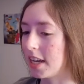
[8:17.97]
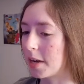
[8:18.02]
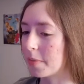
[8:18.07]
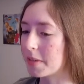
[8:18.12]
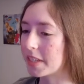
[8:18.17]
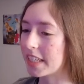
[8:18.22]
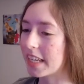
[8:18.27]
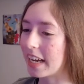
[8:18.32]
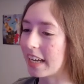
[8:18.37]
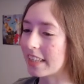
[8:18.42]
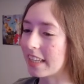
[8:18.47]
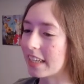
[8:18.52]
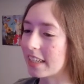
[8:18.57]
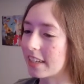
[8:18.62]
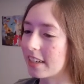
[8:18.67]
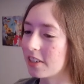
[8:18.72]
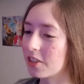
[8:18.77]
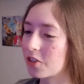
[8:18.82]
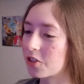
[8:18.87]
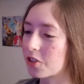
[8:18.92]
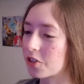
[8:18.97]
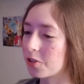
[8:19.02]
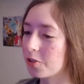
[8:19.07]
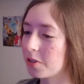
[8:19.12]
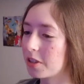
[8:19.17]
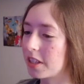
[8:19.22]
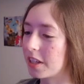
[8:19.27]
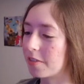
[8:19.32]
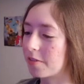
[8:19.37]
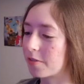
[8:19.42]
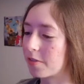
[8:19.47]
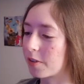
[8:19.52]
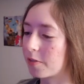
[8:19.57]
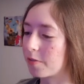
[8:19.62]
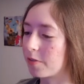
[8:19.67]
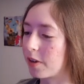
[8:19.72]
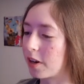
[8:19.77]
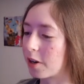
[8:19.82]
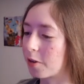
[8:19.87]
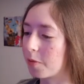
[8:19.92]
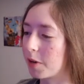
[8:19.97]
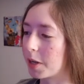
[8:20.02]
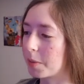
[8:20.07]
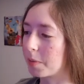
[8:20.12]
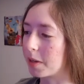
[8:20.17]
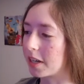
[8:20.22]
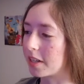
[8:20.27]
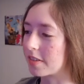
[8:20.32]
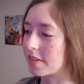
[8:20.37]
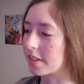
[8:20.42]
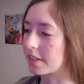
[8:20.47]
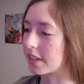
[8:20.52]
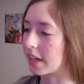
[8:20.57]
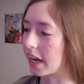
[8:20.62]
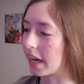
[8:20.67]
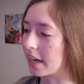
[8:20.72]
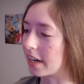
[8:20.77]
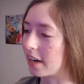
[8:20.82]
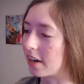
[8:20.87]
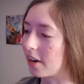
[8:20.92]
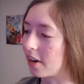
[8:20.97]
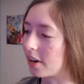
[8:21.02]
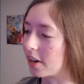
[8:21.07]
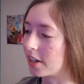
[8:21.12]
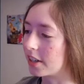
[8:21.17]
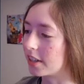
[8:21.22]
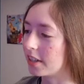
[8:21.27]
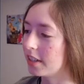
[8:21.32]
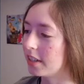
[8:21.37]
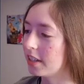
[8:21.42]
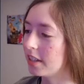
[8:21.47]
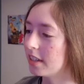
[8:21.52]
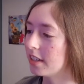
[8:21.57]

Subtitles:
I mean, yeah, they could shoot them from far away, but it's still kind of hard.